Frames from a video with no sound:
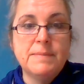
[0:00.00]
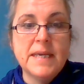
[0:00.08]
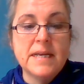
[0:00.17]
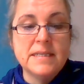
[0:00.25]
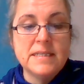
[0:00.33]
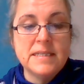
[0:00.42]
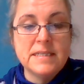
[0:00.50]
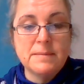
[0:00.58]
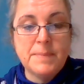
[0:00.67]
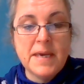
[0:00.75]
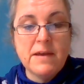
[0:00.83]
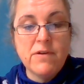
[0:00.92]
began to
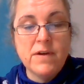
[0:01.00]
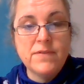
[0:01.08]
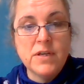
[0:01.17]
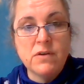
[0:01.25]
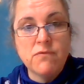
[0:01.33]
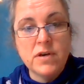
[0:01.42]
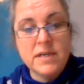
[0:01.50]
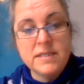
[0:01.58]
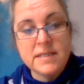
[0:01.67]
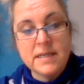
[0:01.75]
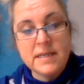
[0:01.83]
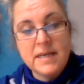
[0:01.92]
disappear over the
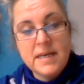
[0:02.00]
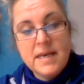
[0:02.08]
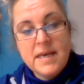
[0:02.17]
horizon.